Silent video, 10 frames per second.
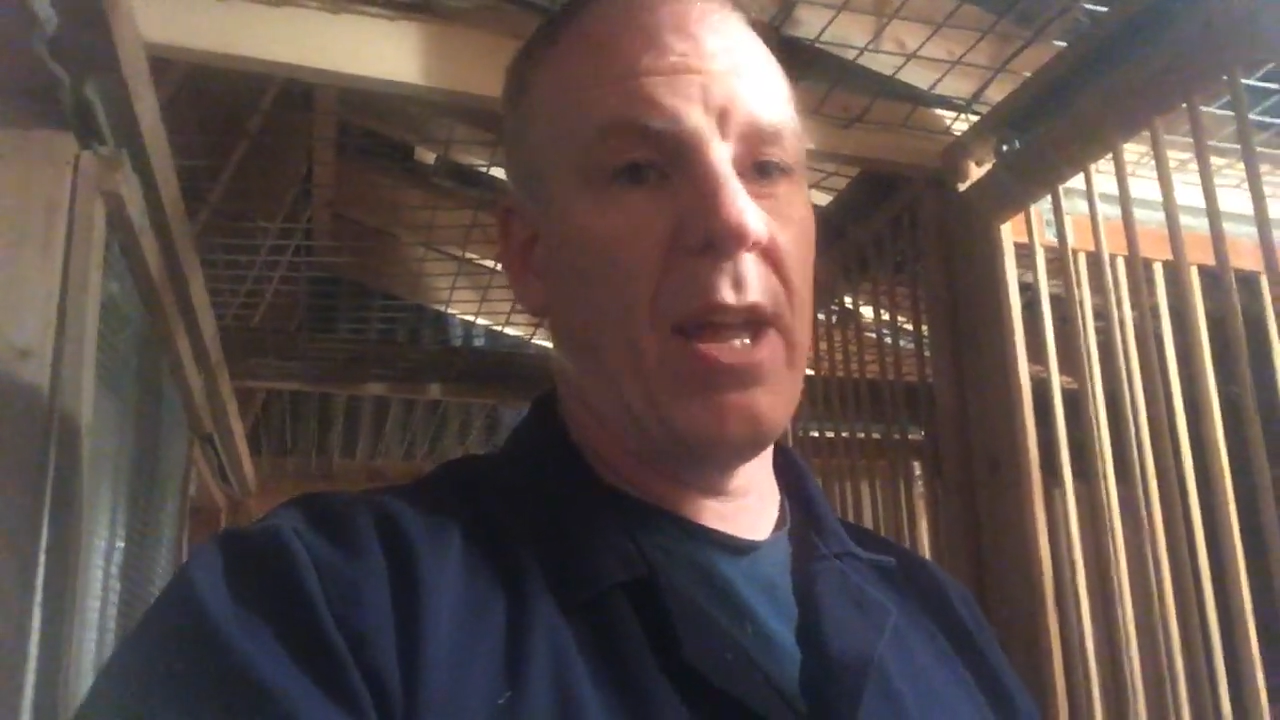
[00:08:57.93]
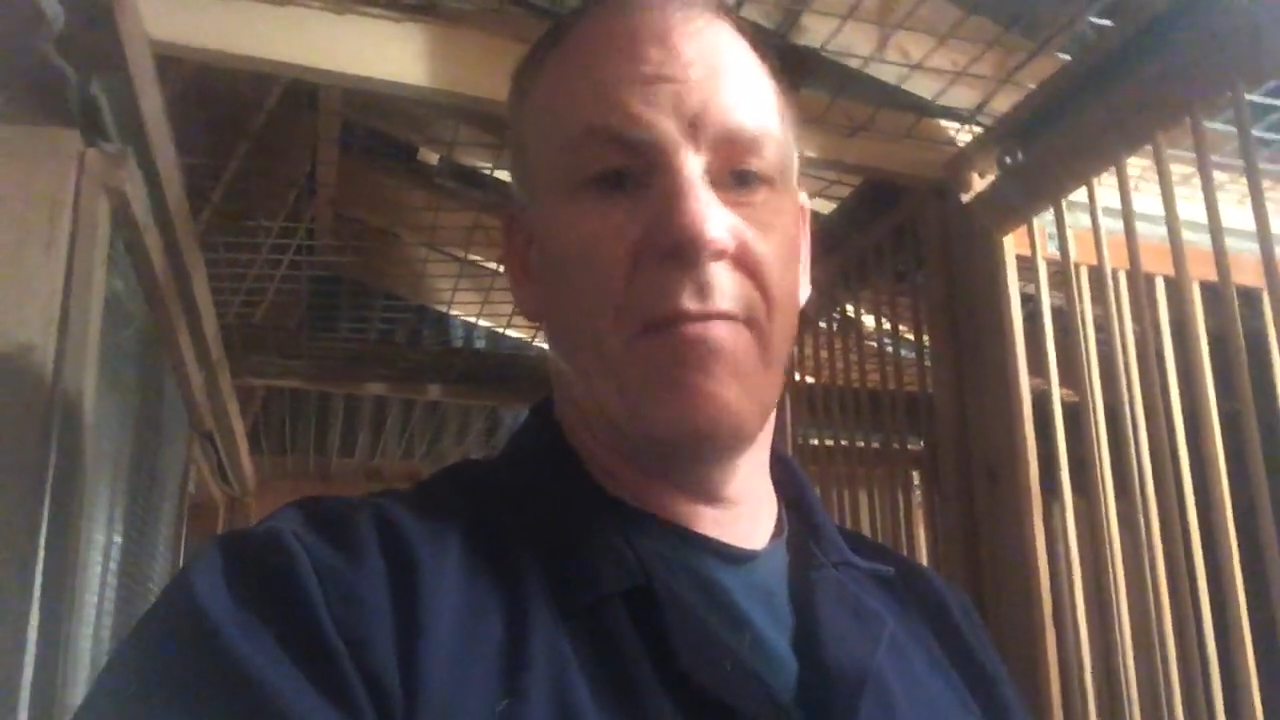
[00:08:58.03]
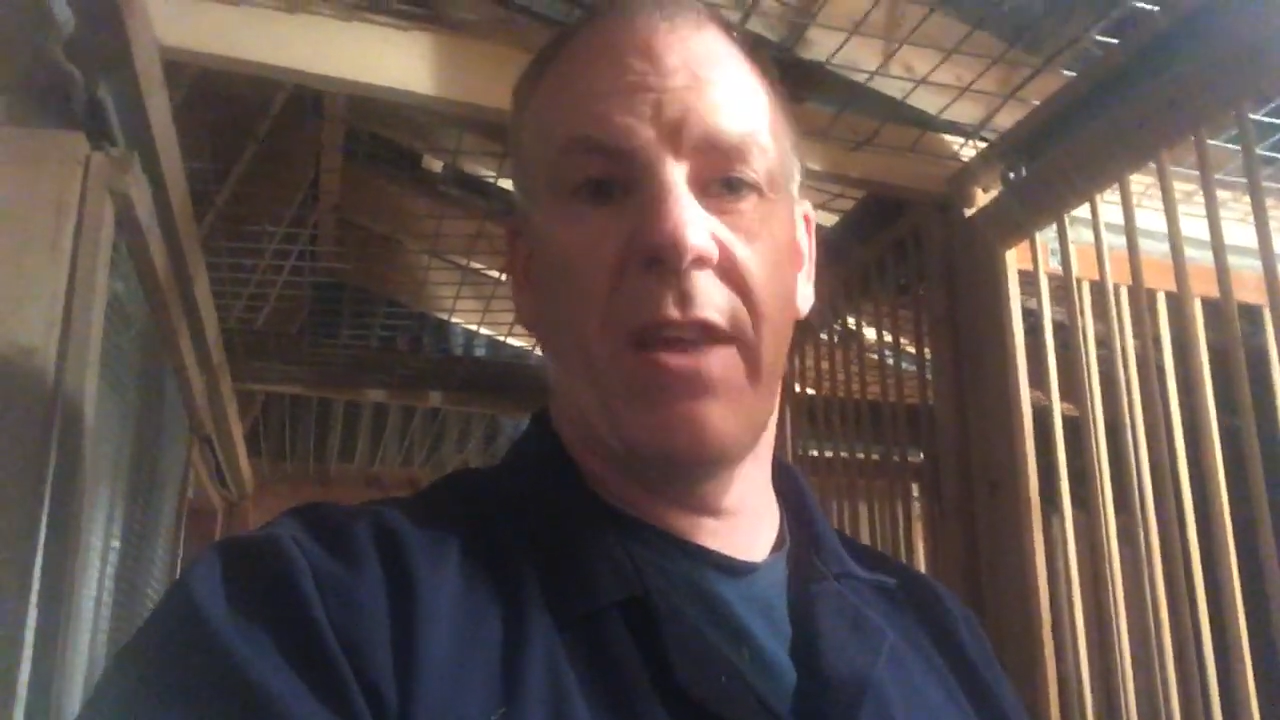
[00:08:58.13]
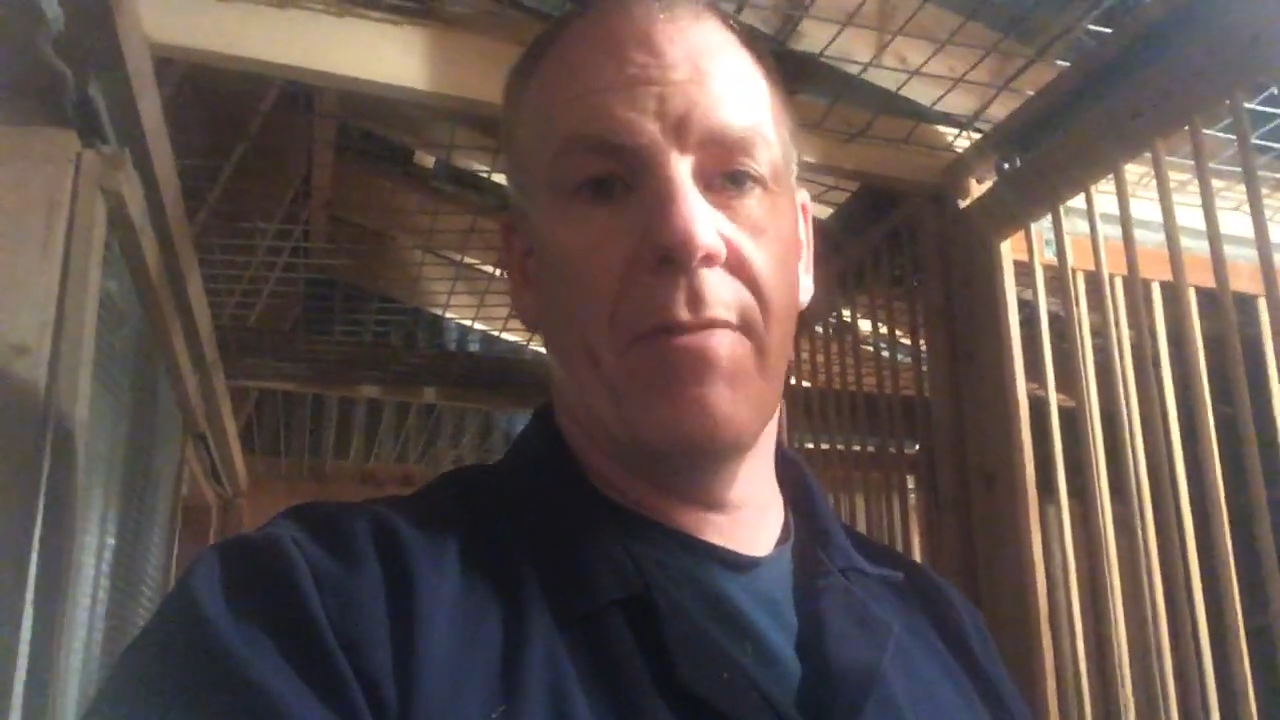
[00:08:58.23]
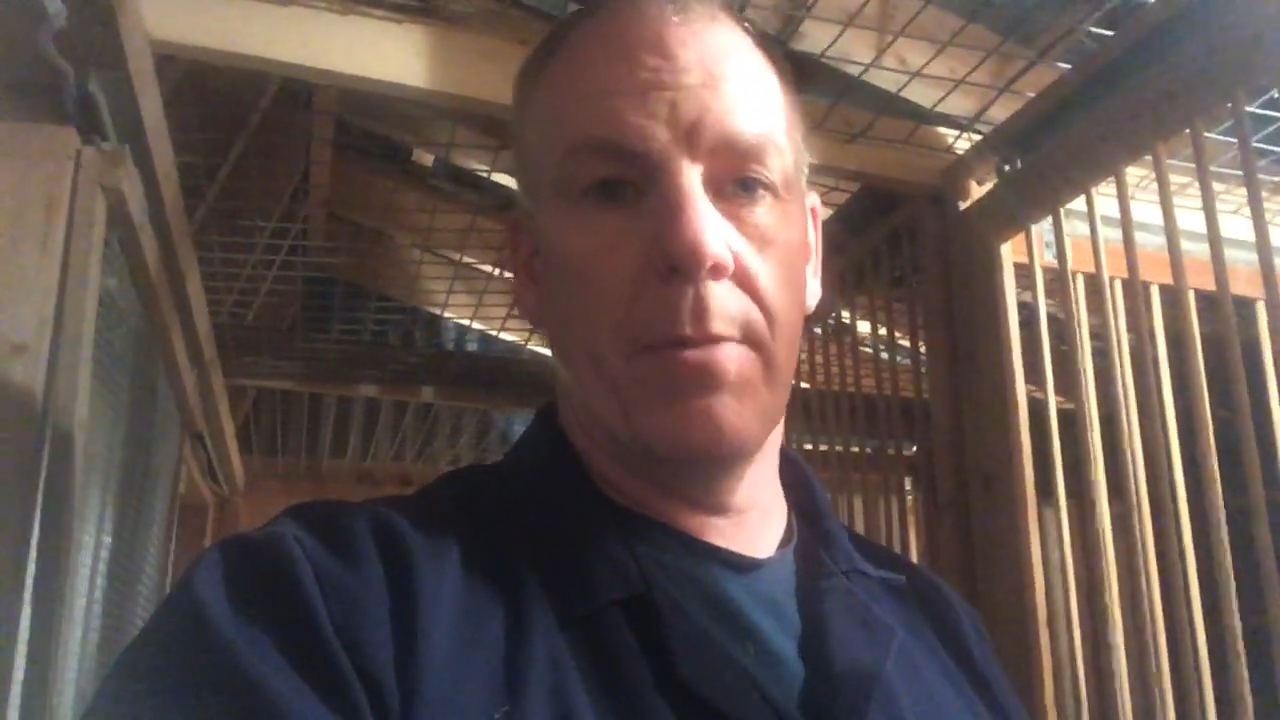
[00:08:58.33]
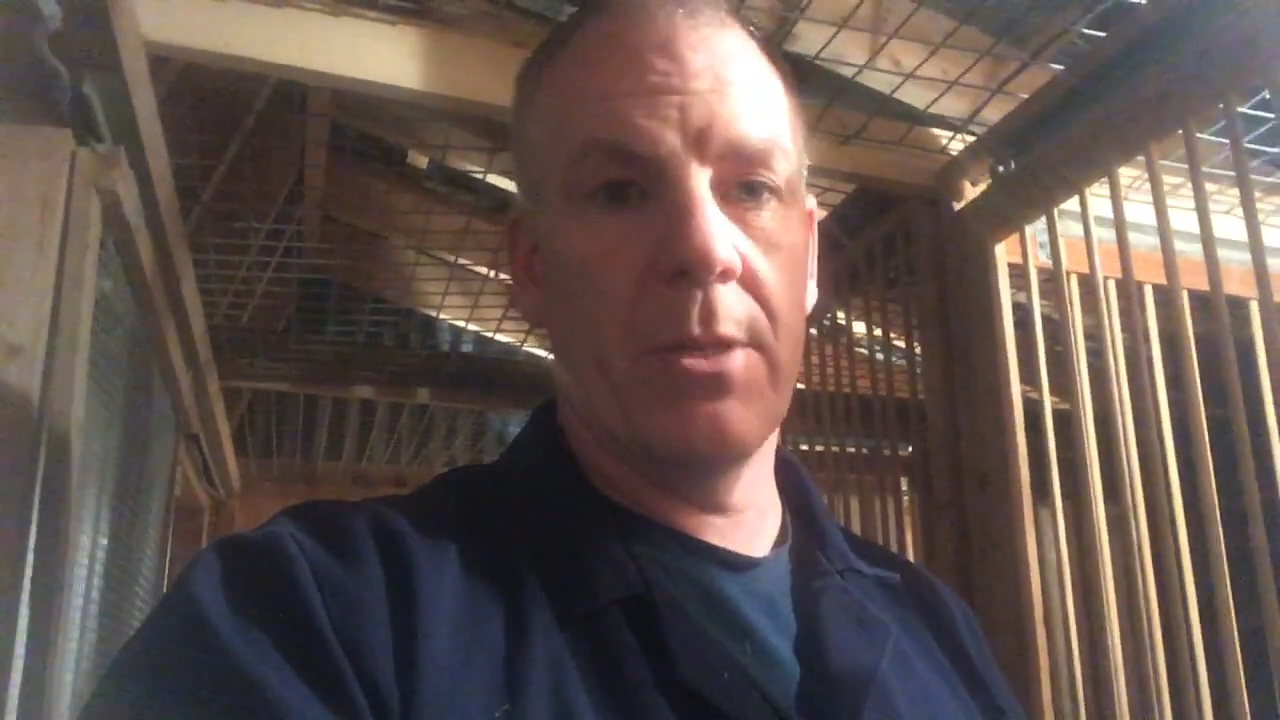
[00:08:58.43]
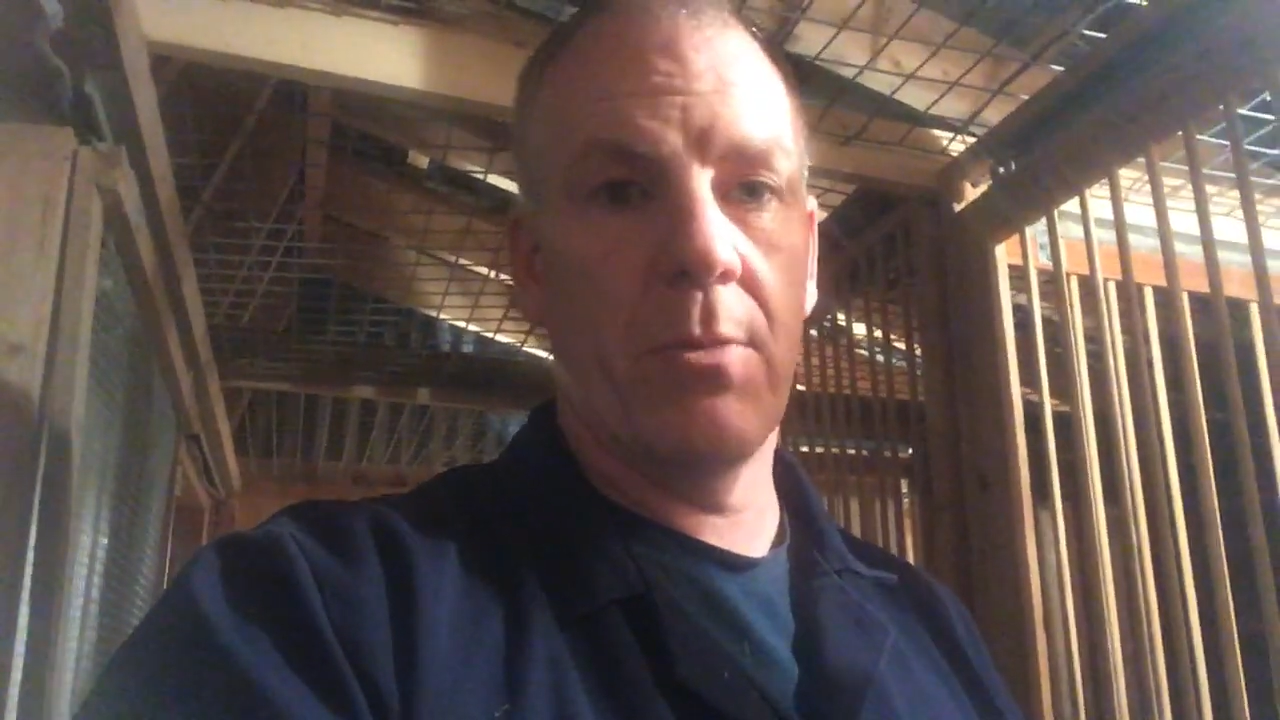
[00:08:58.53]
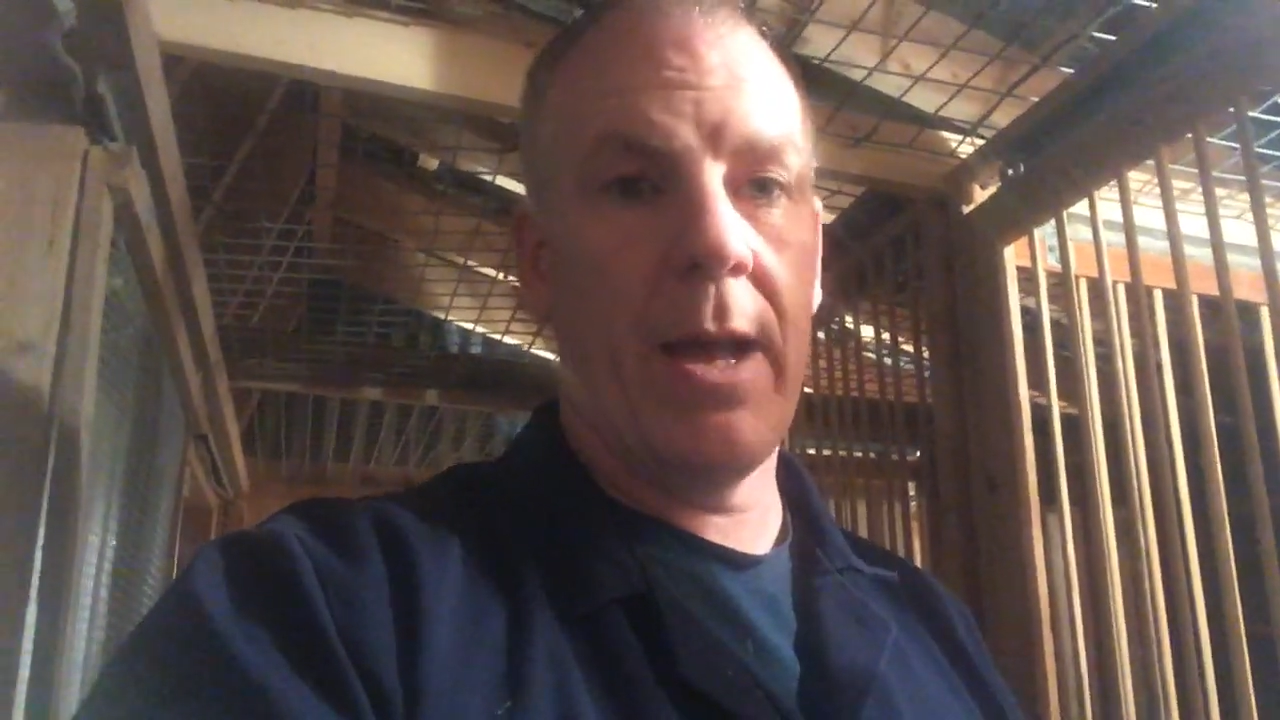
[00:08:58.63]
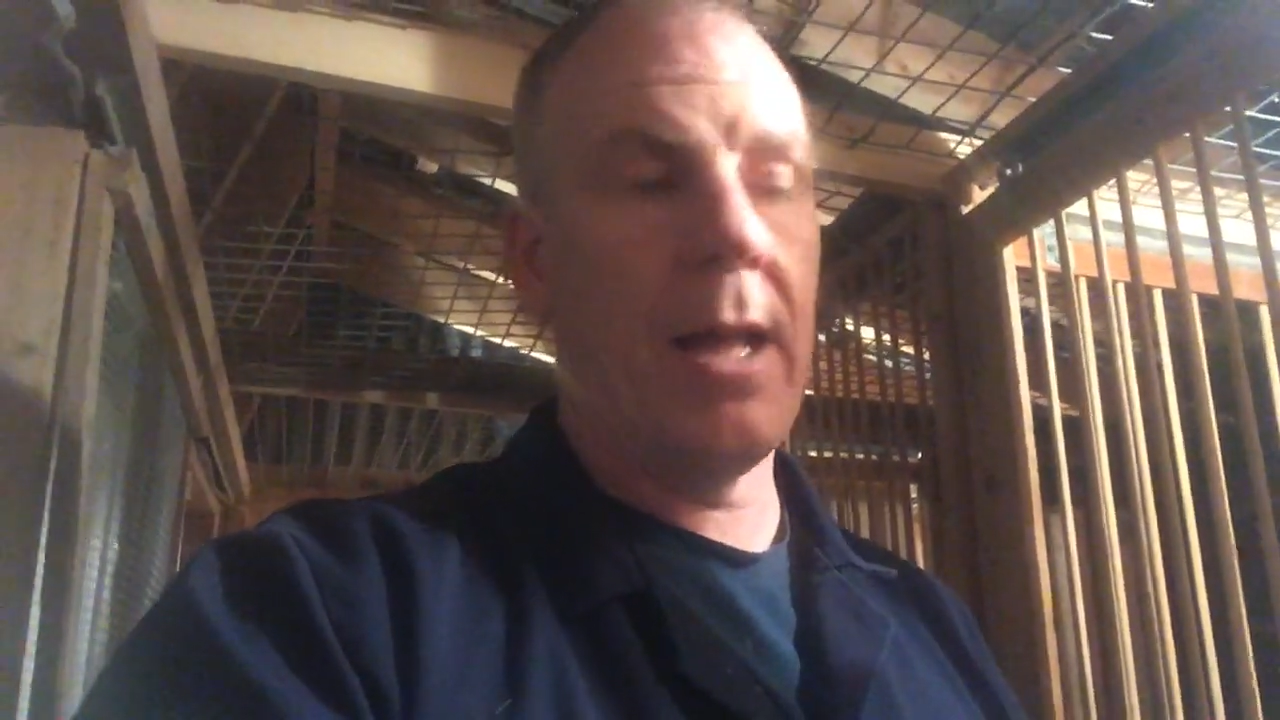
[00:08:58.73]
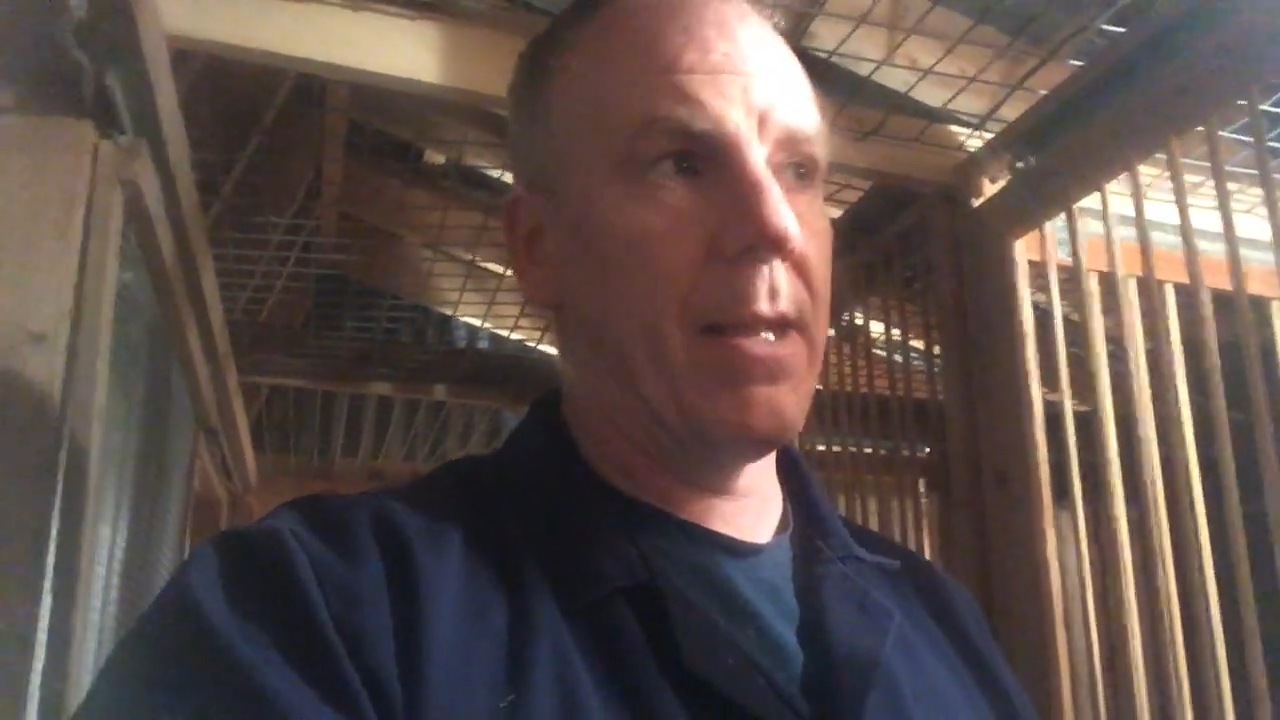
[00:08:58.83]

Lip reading: have given him as well,